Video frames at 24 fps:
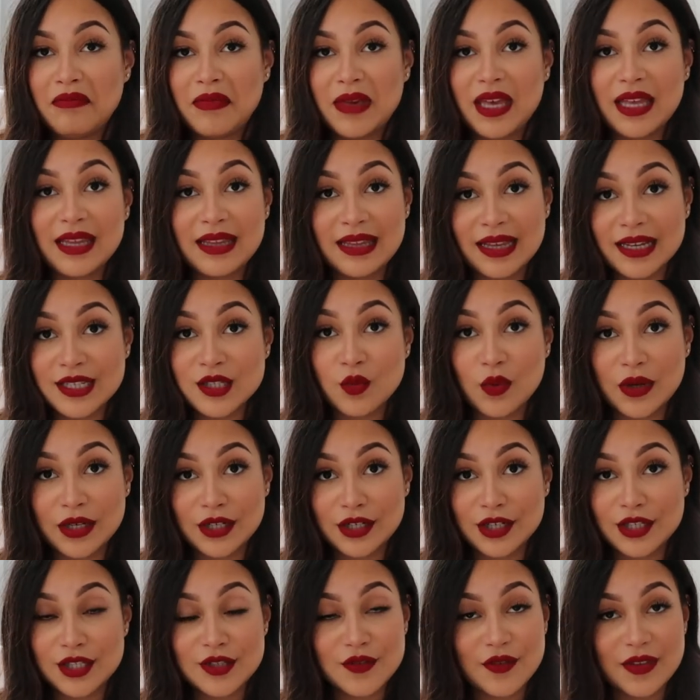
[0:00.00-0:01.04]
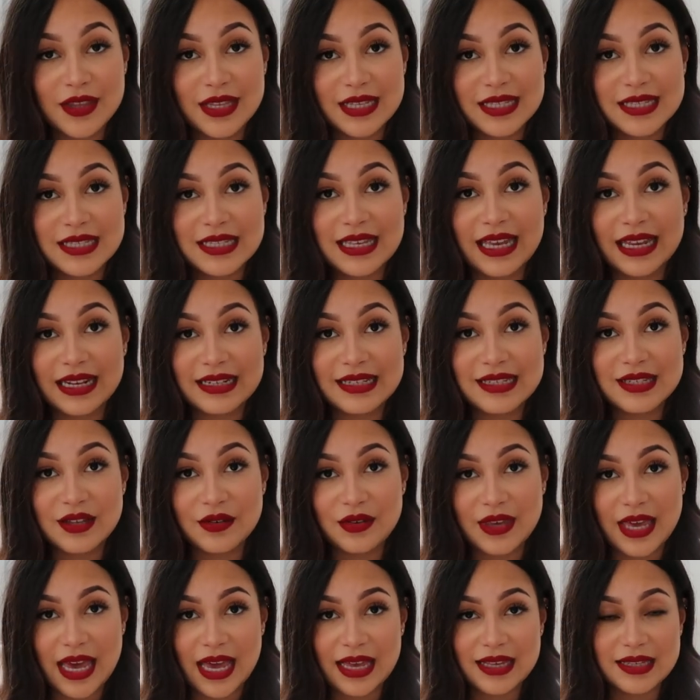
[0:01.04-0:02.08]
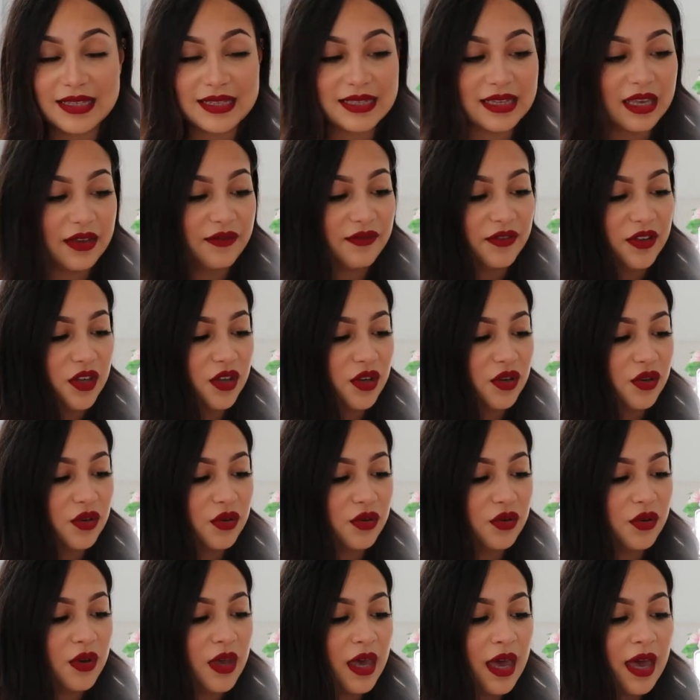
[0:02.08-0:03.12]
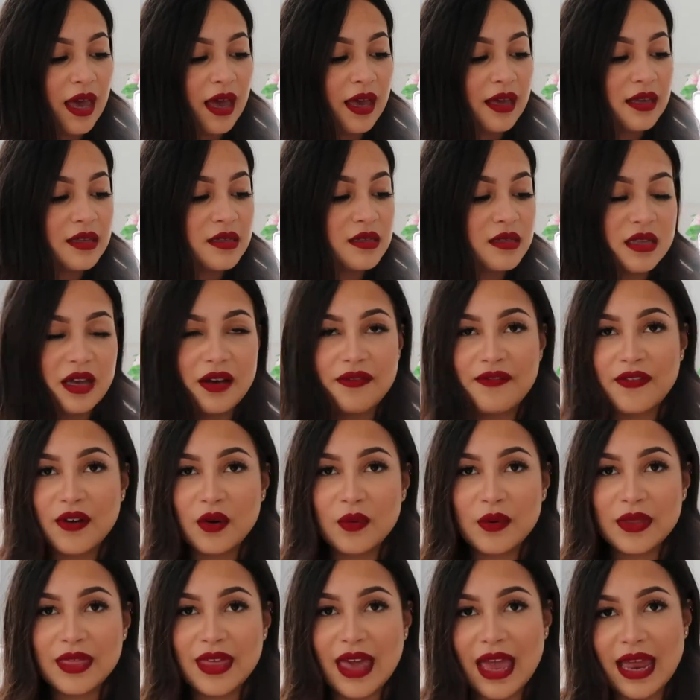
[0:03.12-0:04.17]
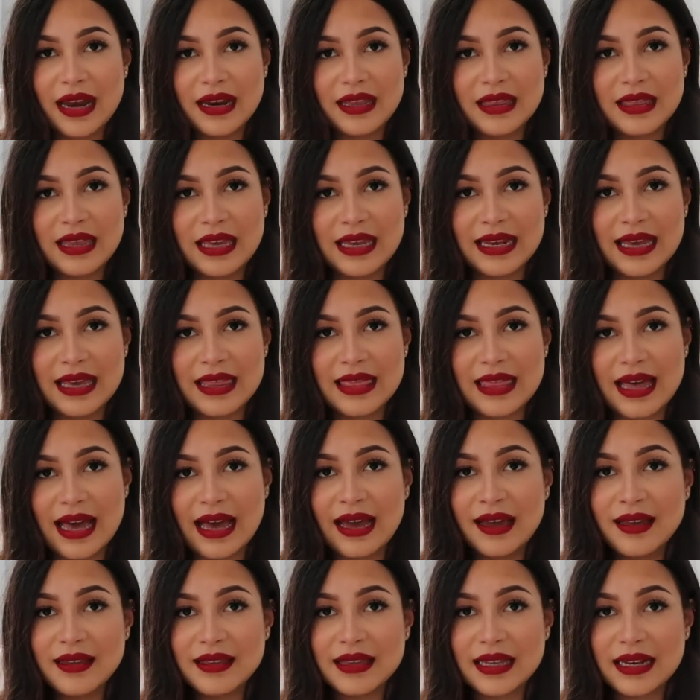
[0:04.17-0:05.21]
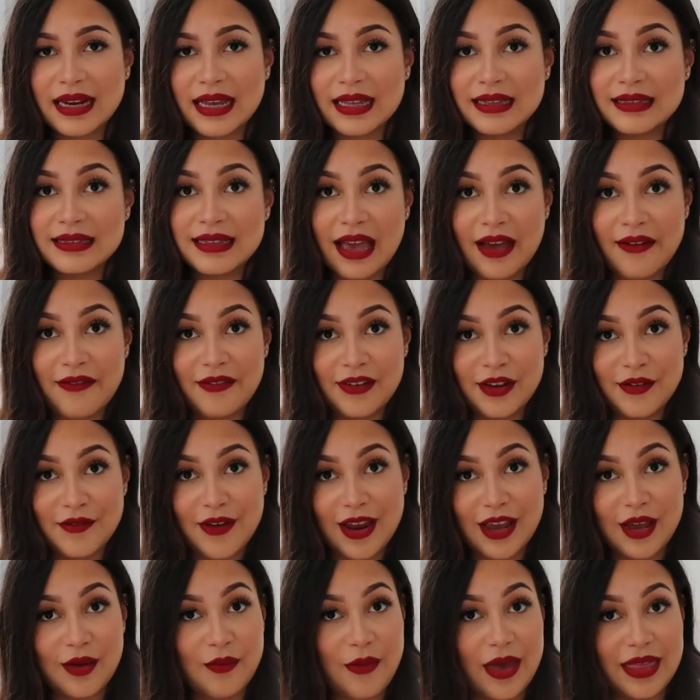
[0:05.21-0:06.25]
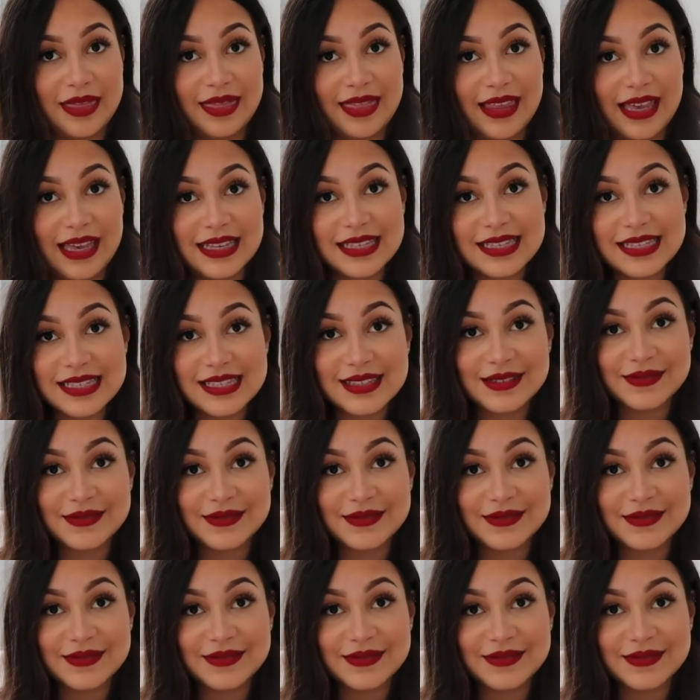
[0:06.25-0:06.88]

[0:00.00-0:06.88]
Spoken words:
it does wonders for the skin. So yes, if you suffer with anything like that, then I definitely recommend this.